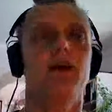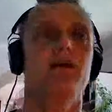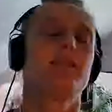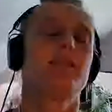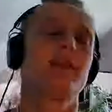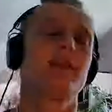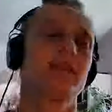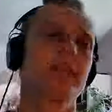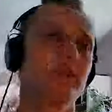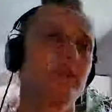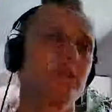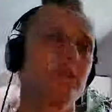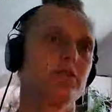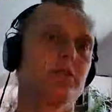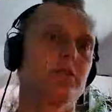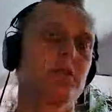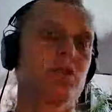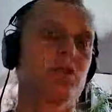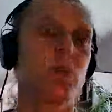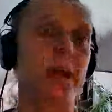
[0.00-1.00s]
the little
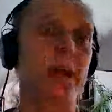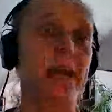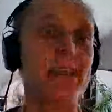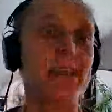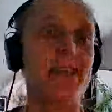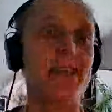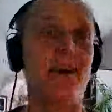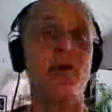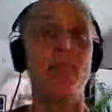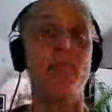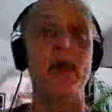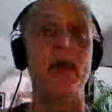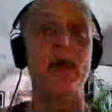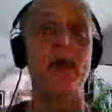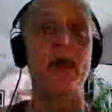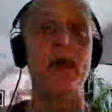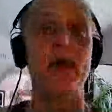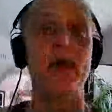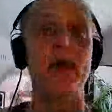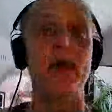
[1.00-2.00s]
tweaks I
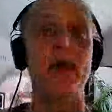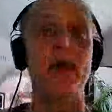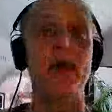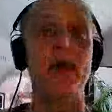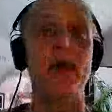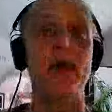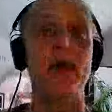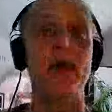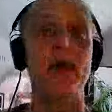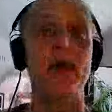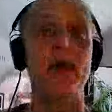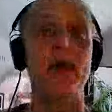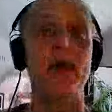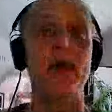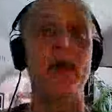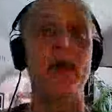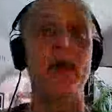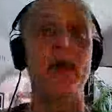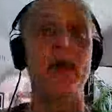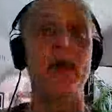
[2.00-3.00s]
make to my
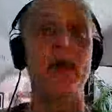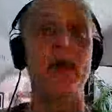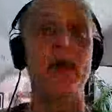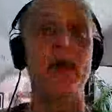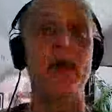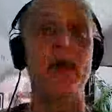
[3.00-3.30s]
sessions,